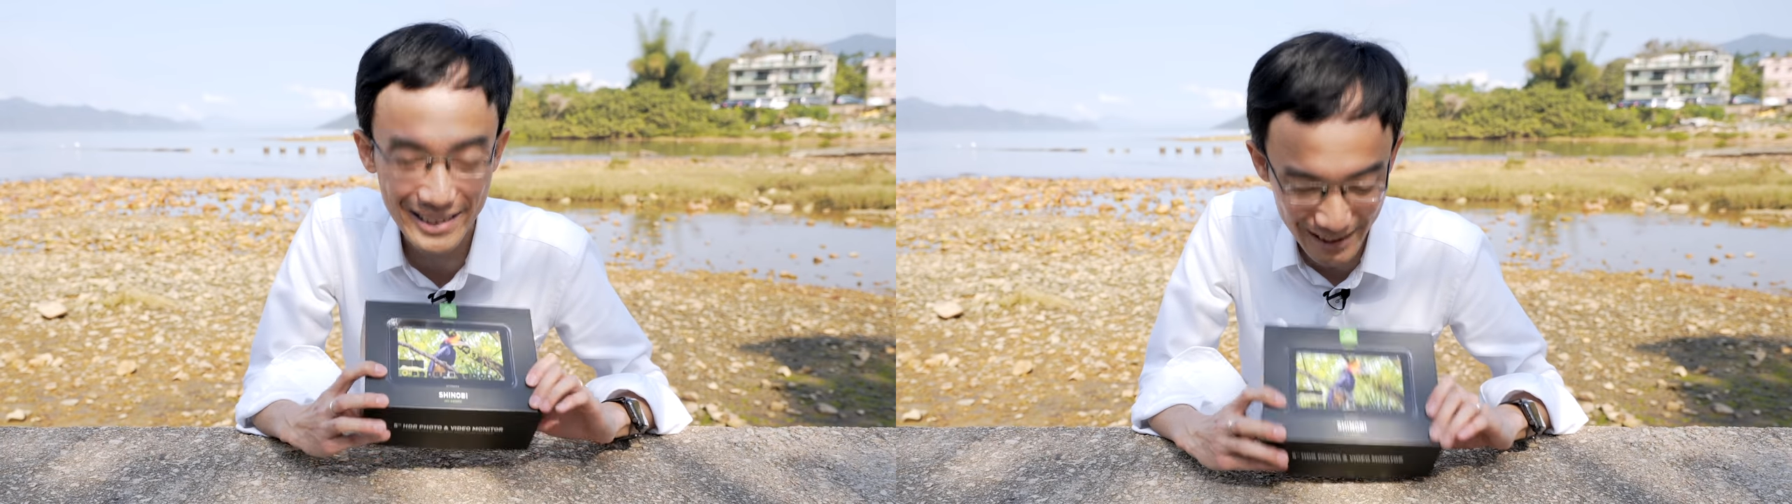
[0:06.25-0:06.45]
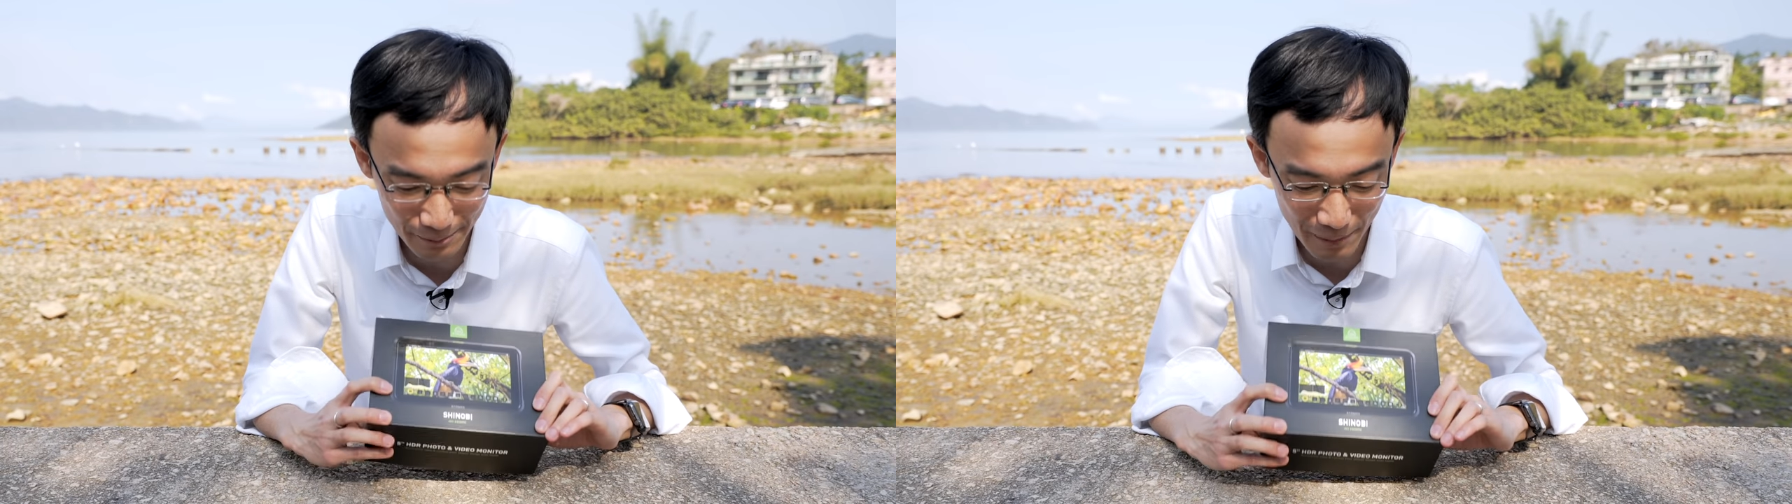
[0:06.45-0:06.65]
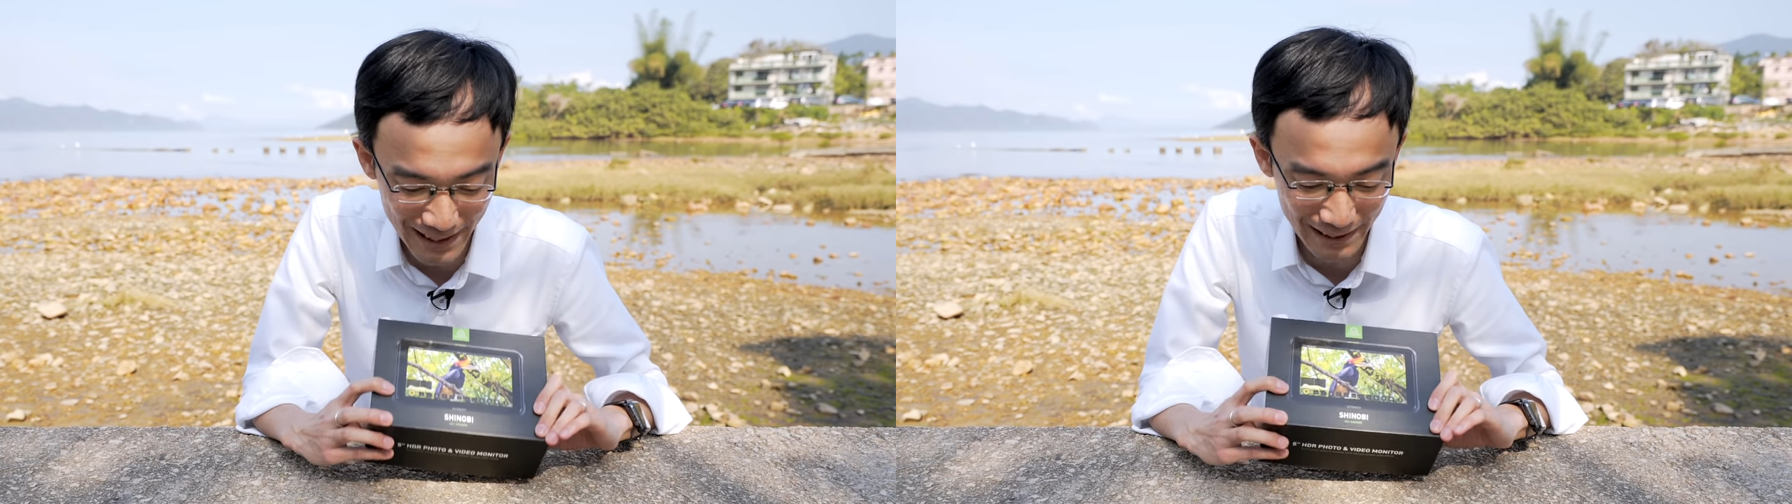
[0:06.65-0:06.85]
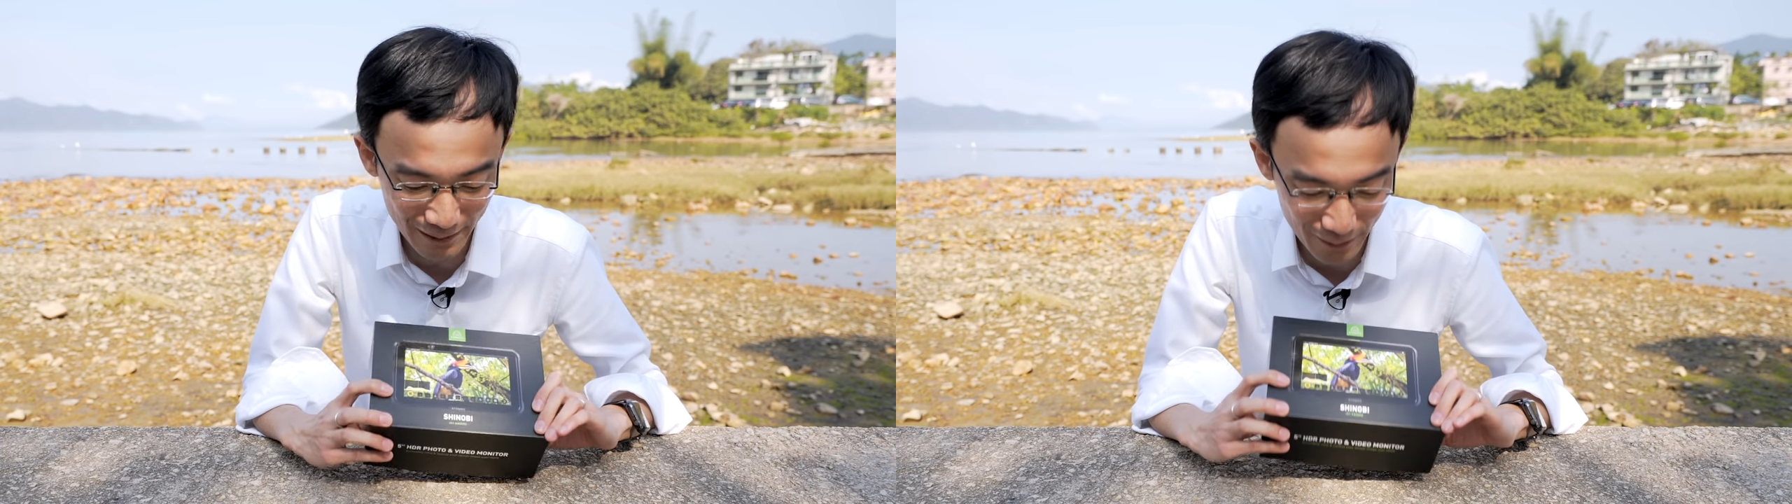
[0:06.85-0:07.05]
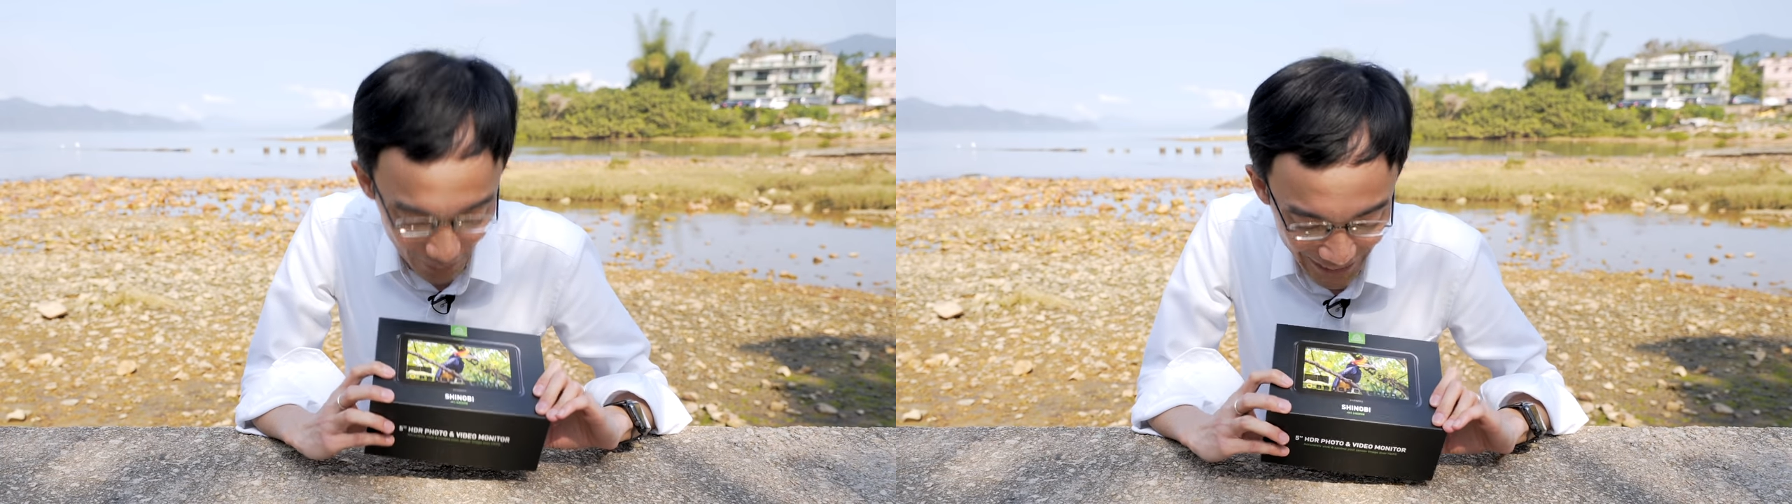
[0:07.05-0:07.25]

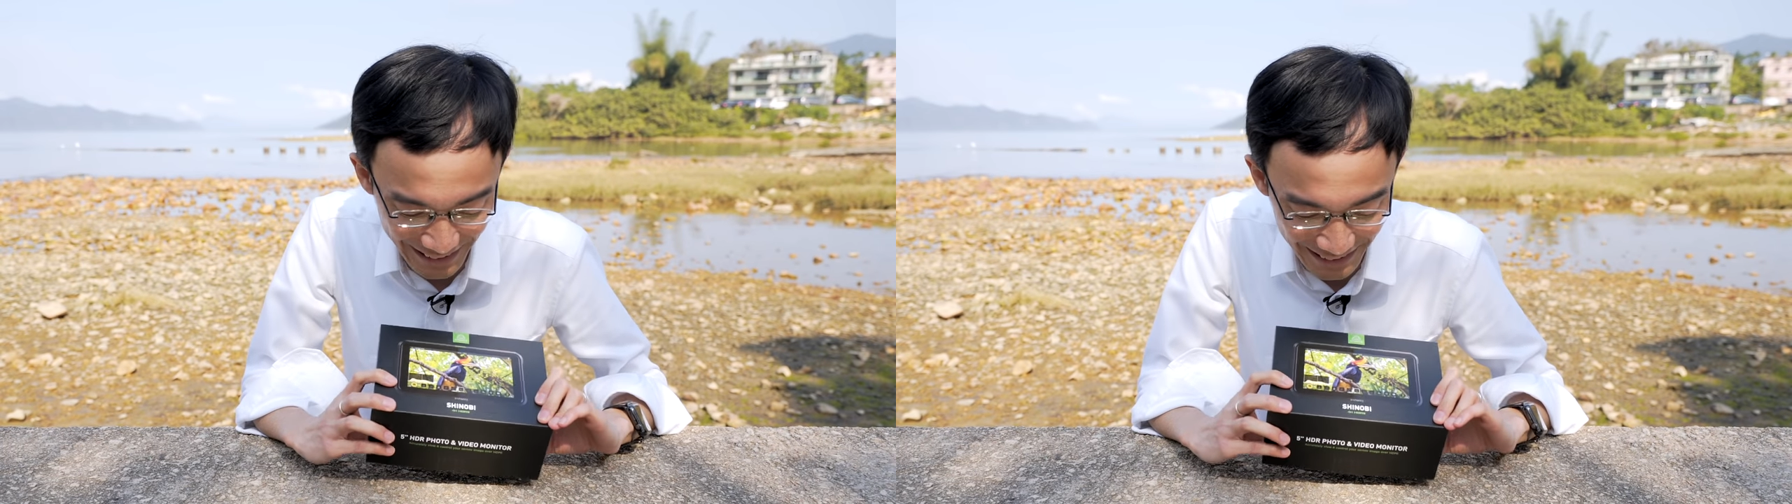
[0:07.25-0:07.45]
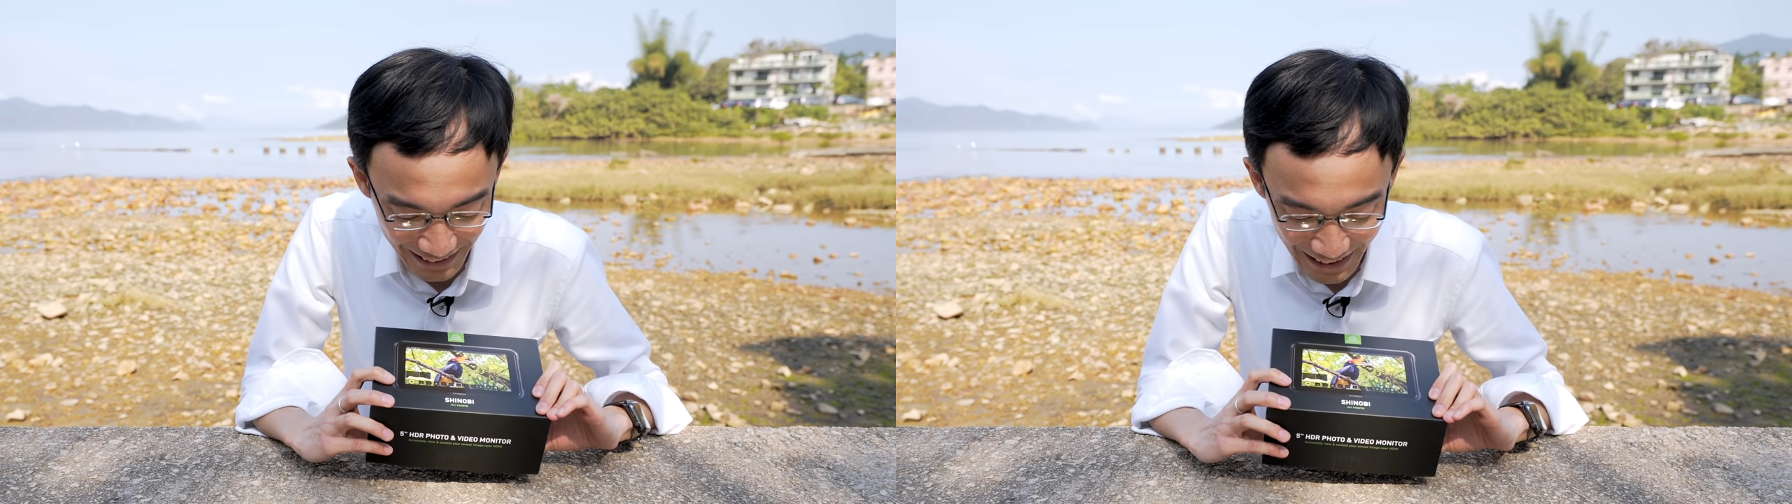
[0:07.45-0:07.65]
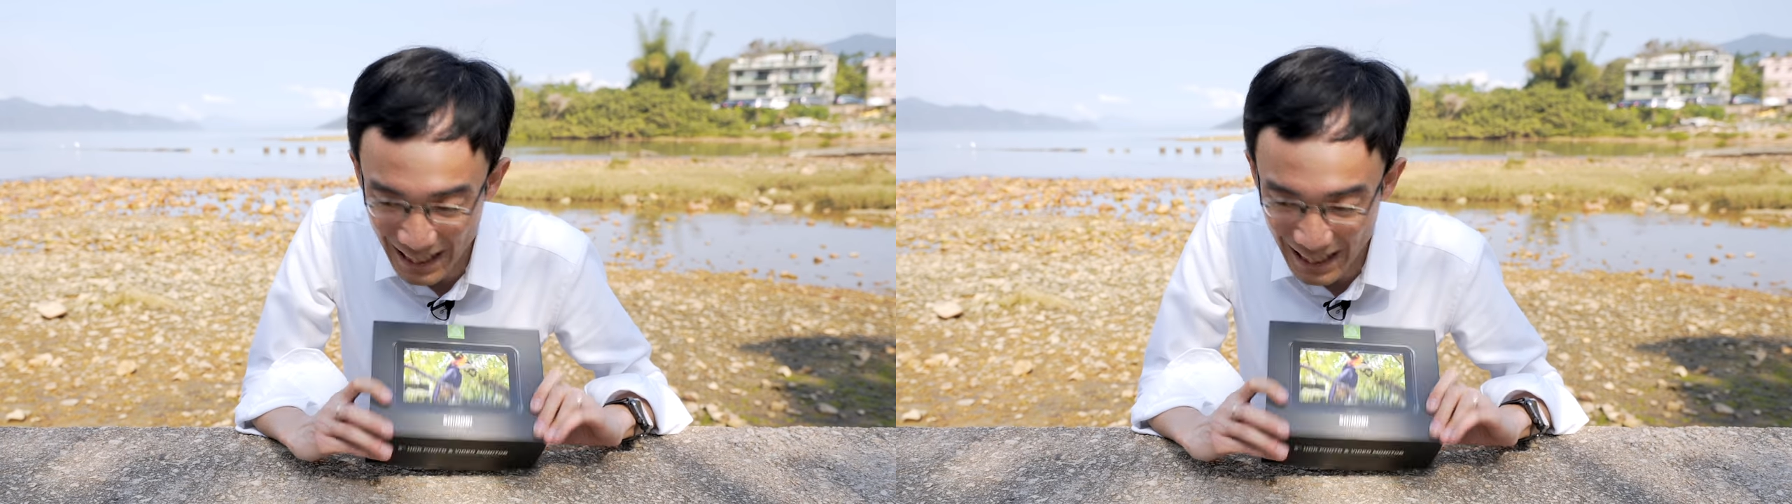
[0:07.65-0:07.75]
display thing.